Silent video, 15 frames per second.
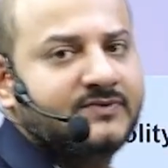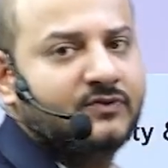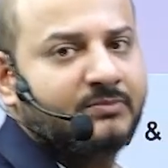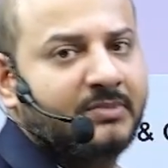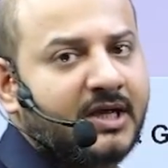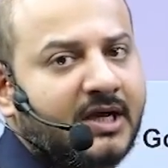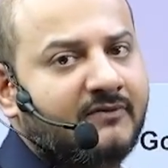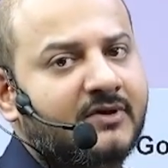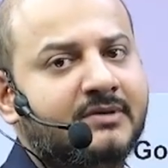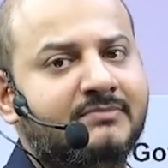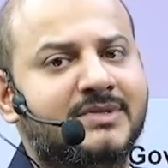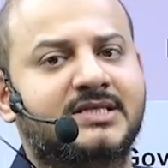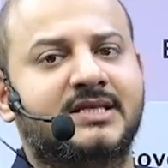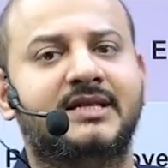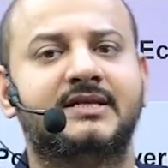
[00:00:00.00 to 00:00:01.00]
would be covered.
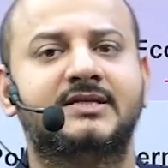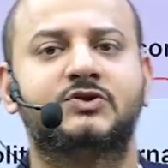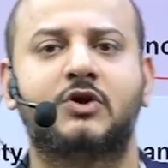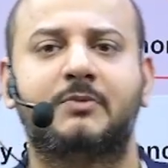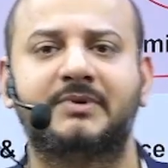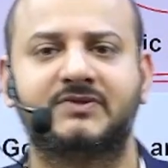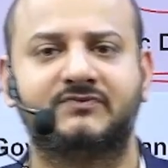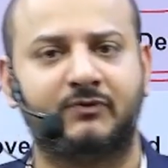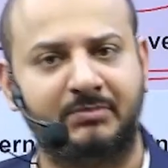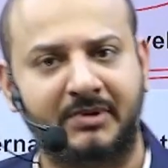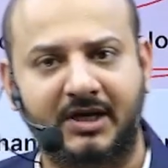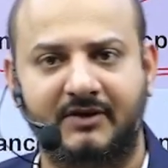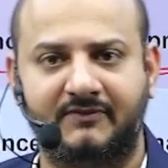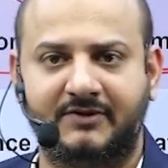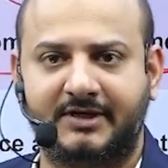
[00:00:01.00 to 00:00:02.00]
Miscellaneous topics would be
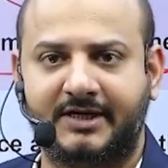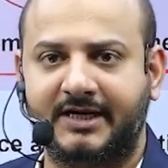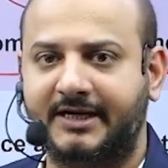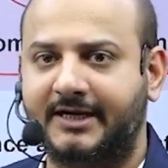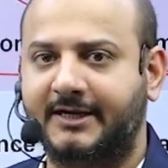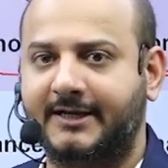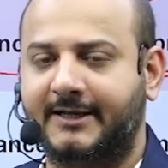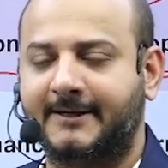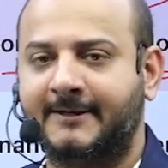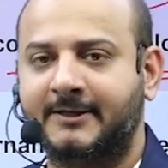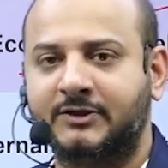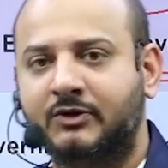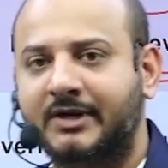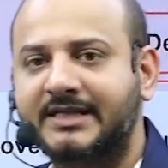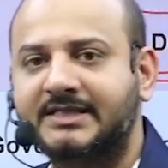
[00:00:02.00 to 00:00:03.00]
covered in detail. So let's